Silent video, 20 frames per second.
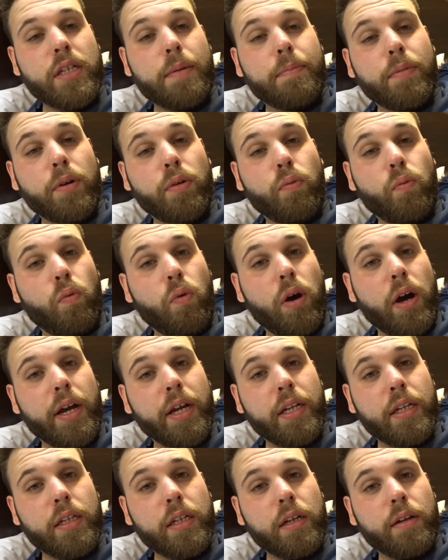number
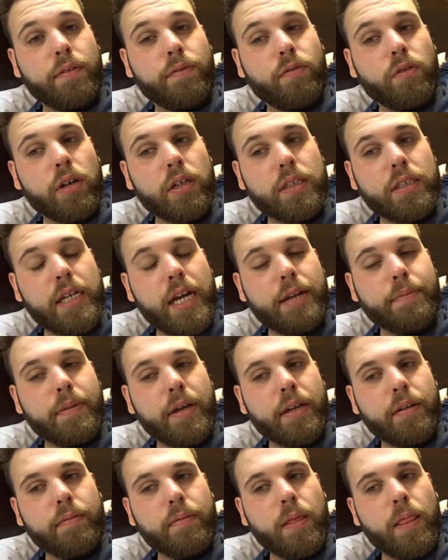1 for
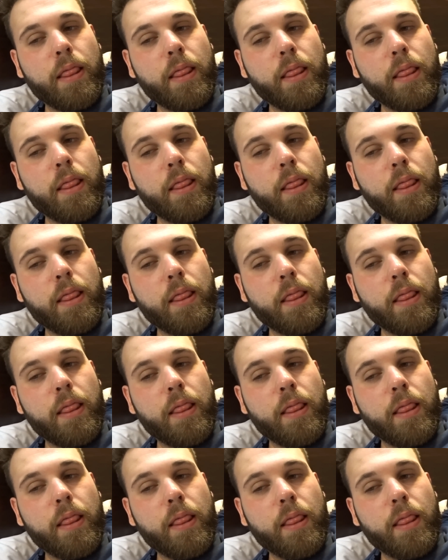assignment,